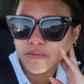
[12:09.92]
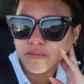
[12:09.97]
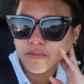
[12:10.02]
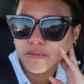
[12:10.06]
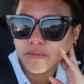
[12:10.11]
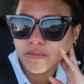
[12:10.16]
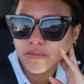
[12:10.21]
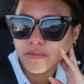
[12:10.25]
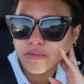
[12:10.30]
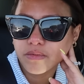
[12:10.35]

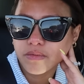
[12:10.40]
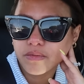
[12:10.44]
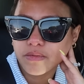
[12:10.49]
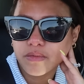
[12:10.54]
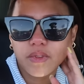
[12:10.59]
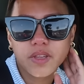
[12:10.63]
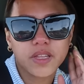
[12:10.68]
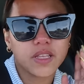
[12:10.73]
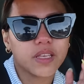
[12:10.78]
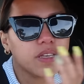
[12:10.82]
Alright,
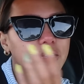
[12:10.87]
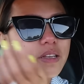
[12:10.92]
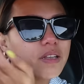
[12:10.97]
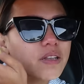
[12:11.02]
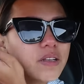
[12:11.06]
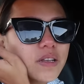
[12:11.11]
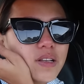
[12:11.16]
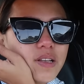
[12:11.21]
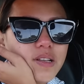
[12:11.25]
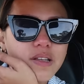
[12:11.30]
because I'll give
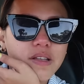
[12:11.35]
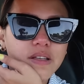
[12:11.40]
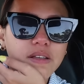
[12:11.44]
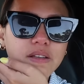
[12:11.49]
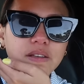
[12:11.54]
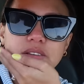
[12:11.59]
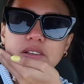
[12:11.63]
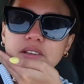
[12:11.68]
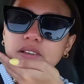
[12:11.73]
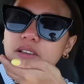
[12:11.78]
him a call. He
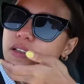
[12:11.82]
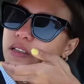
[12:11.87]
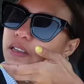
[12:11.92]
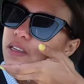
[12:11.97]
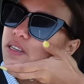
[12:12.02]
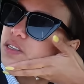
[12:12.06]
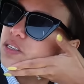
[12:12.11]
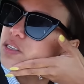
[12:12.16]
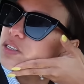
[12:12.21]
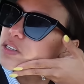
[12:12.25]
wants to
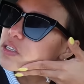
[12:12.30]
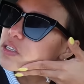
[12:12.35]
sell it, so